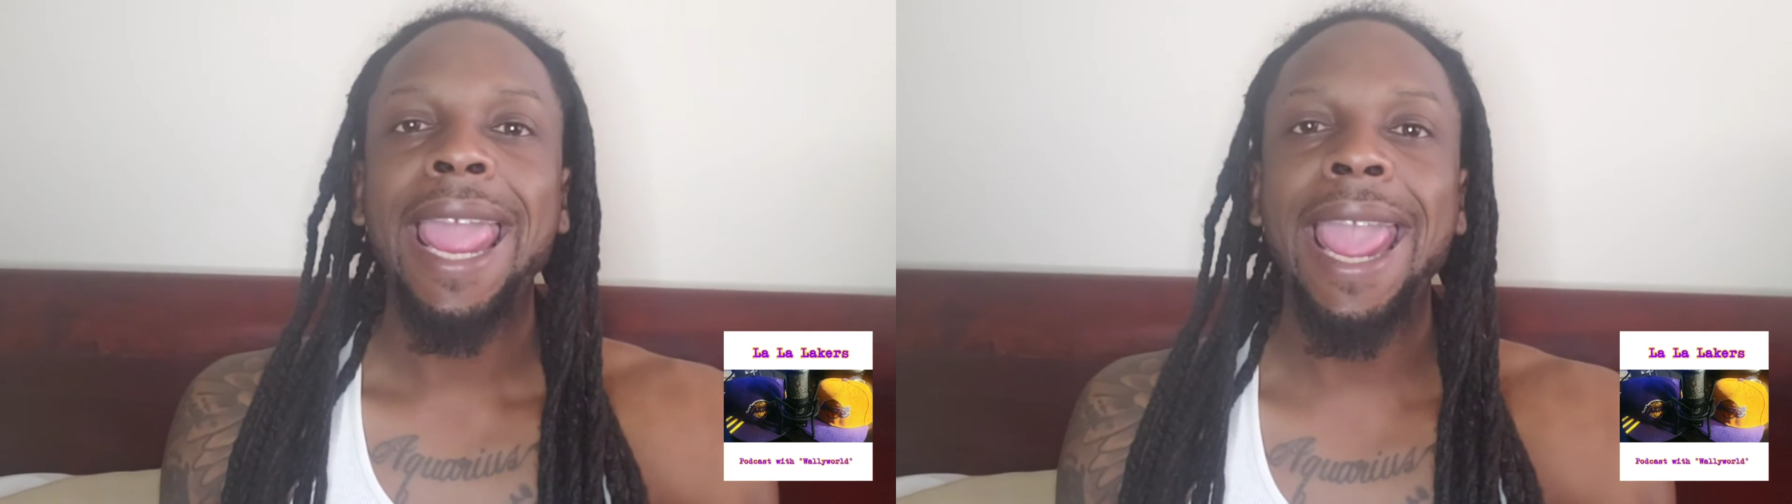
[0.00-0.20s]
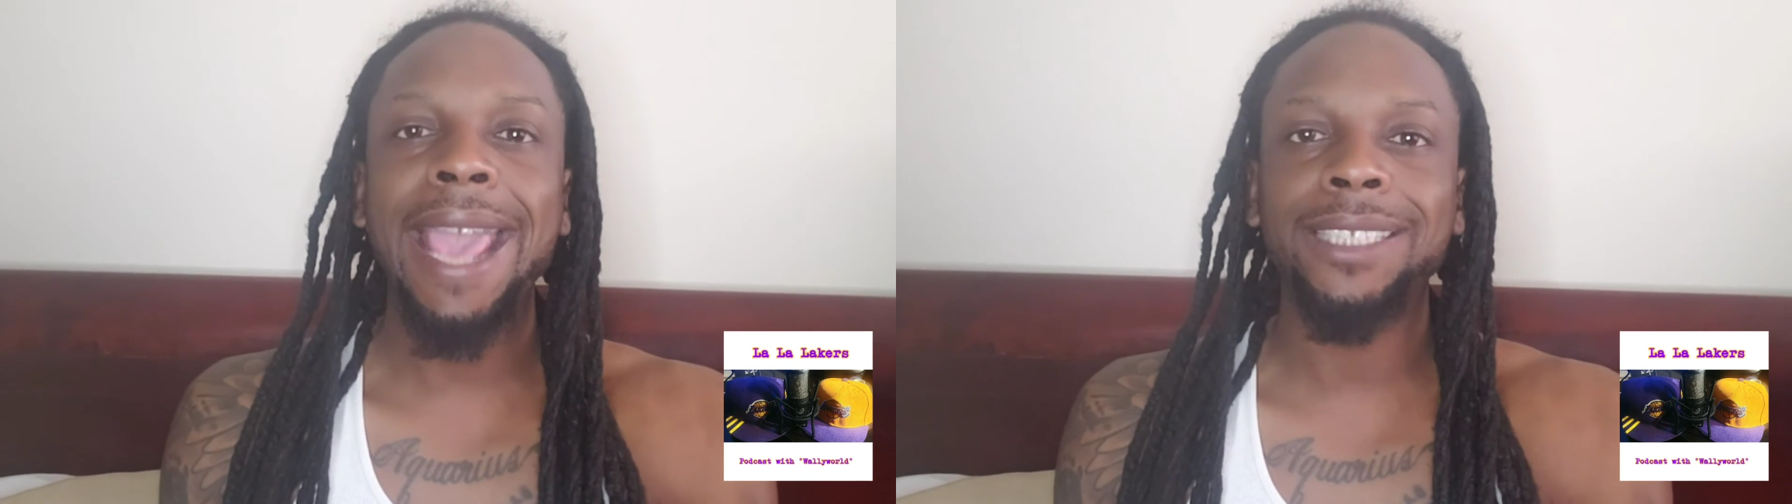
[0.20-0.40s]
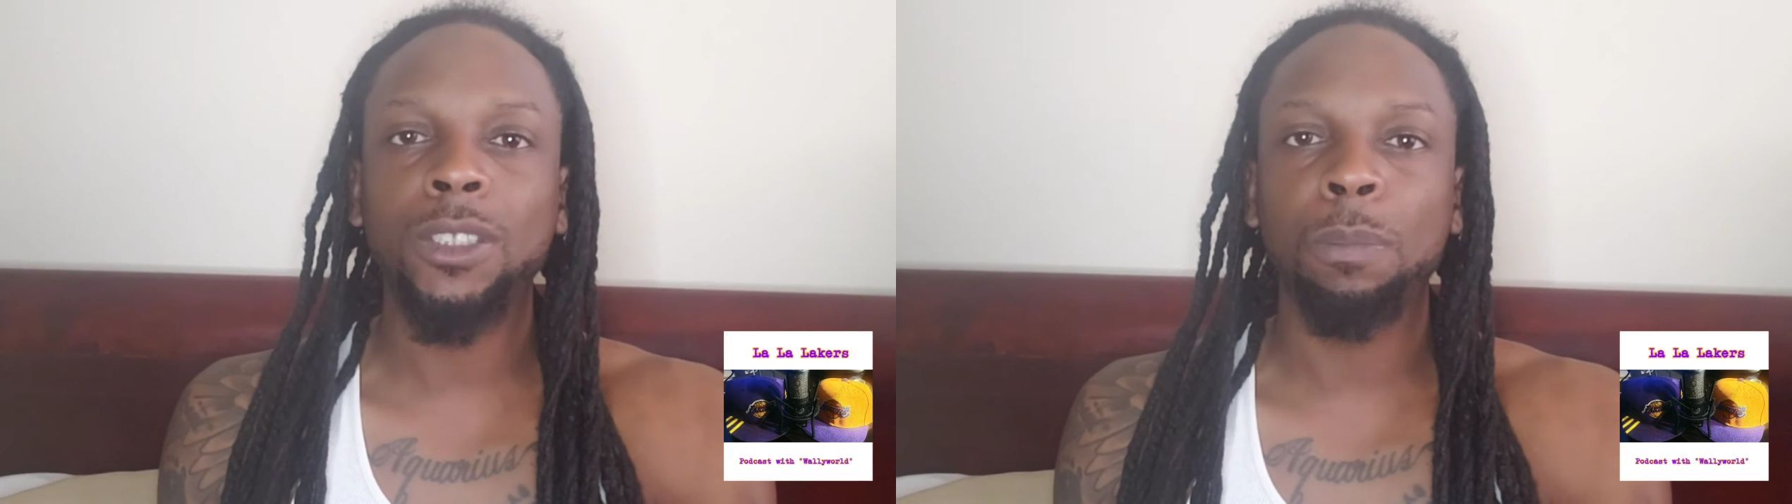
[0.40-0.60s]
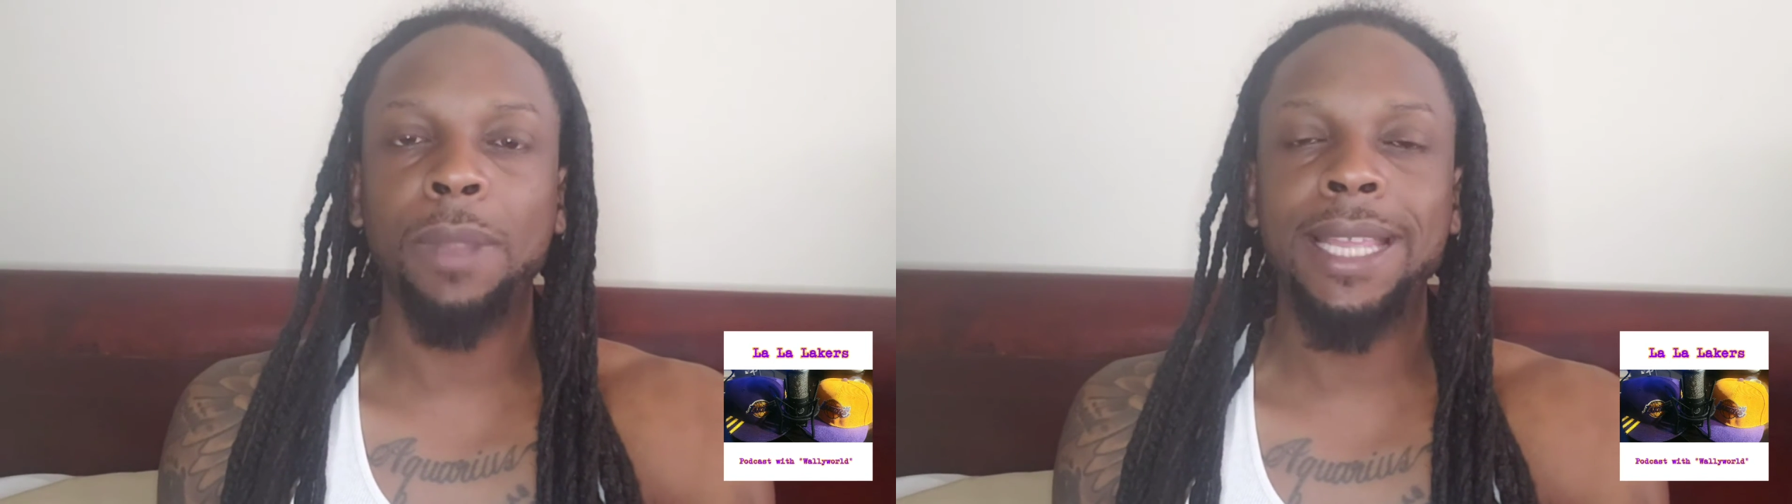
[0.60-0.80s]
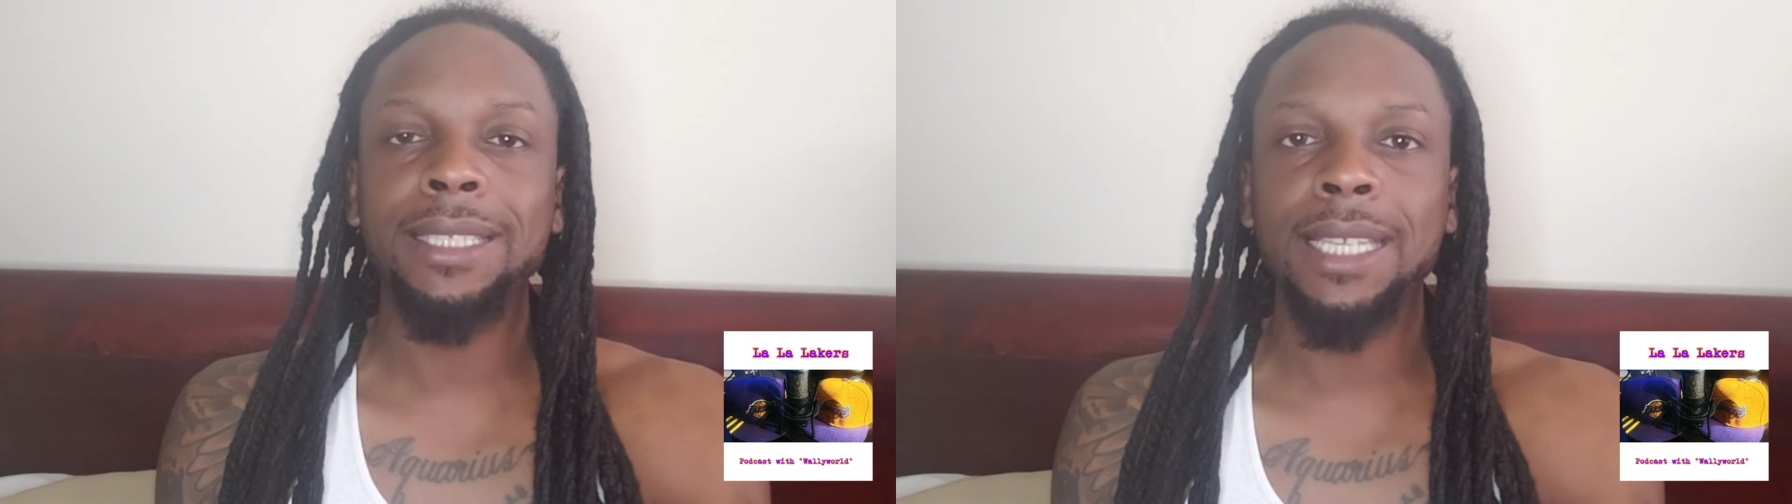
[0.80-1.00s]
has to
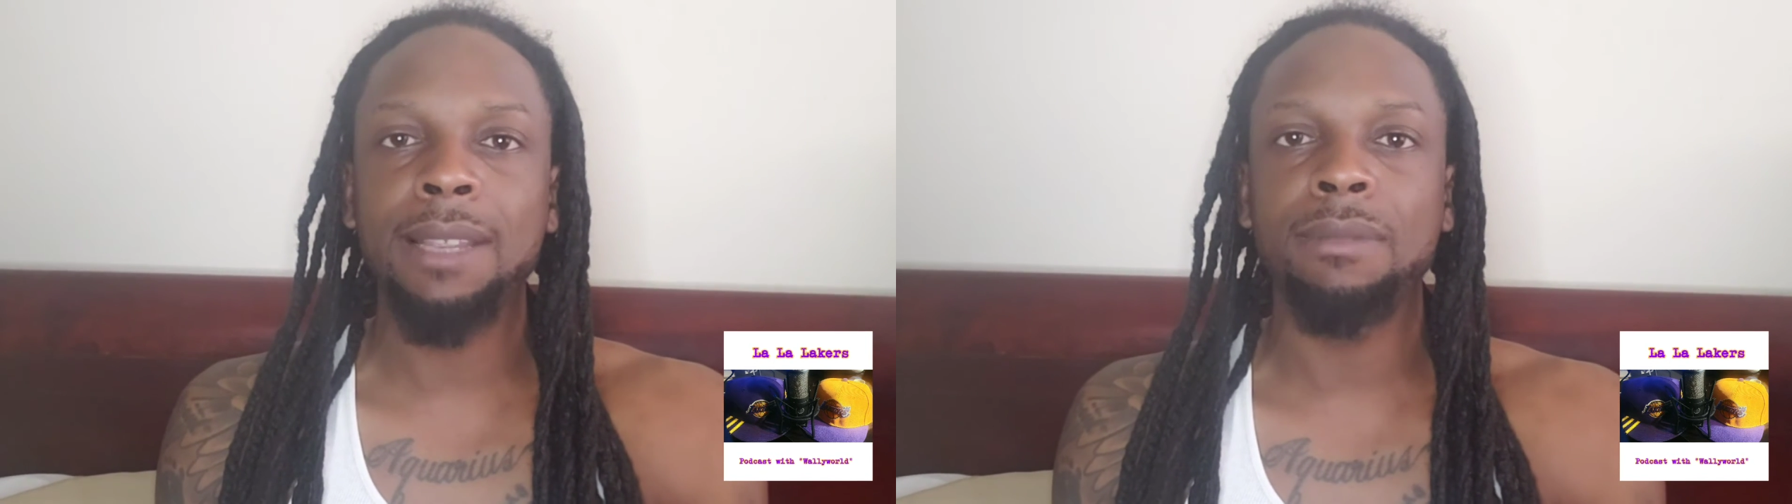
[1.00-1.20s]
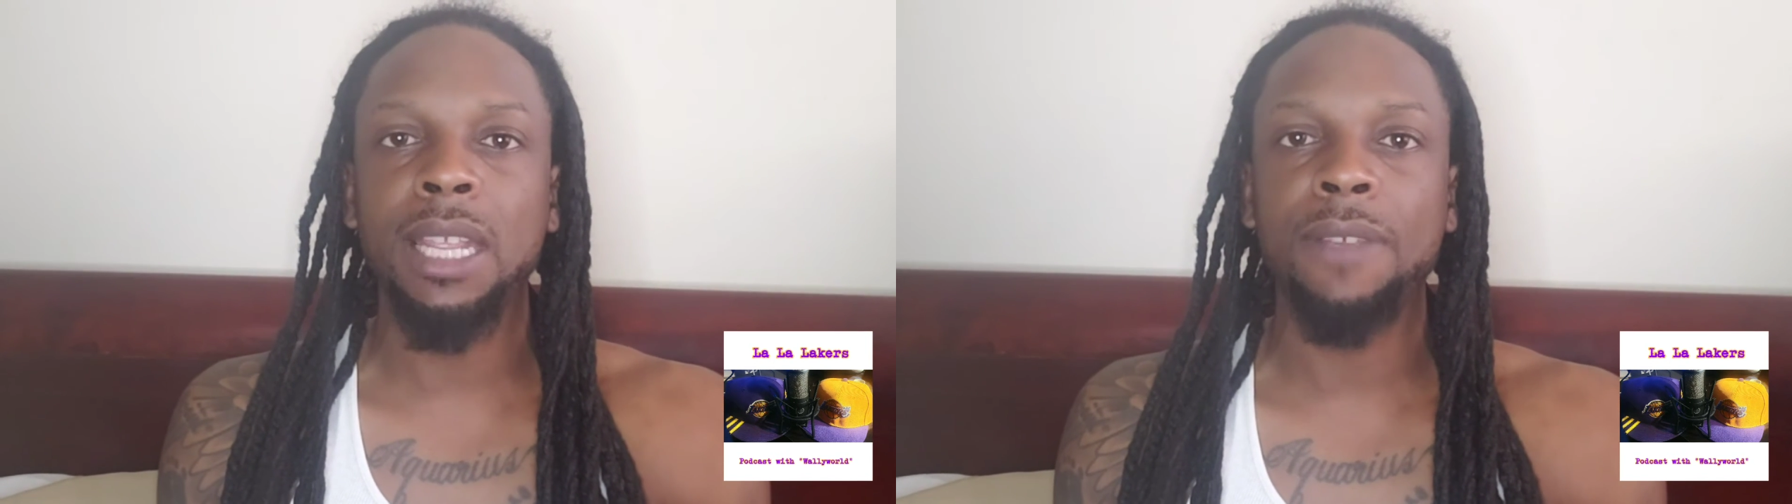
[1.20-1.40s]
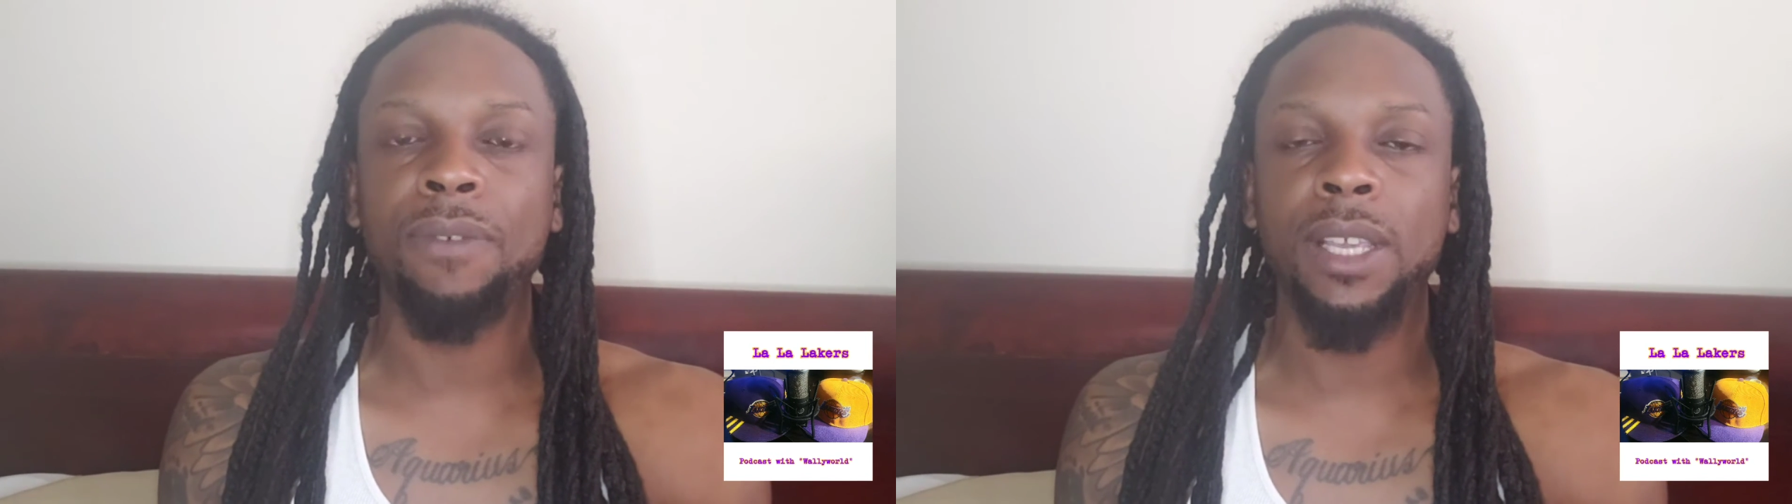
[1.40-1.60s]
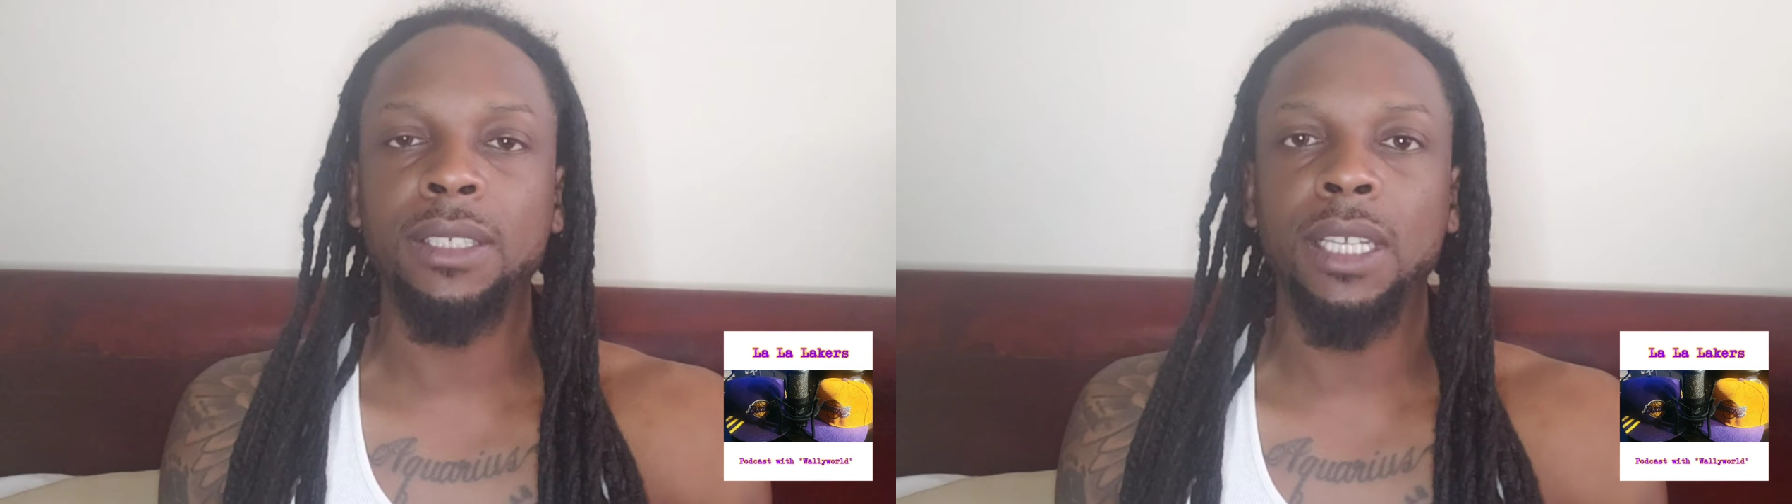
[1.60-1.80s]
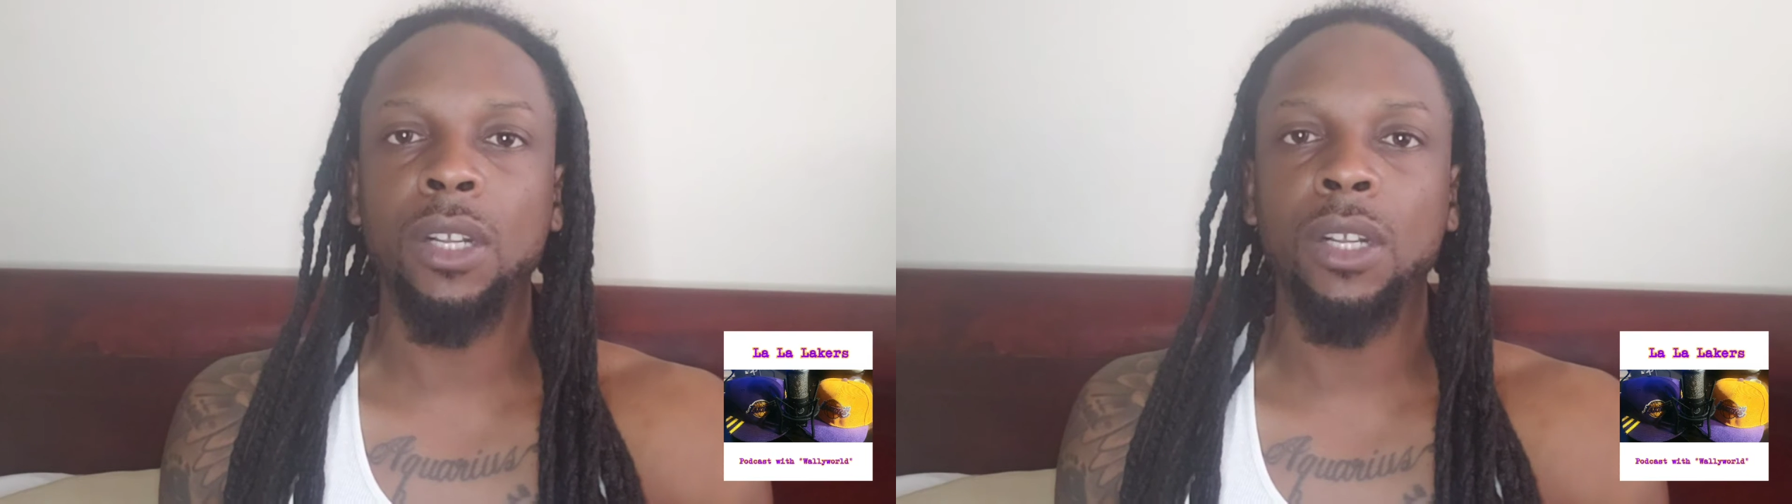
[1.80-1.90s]
play team defense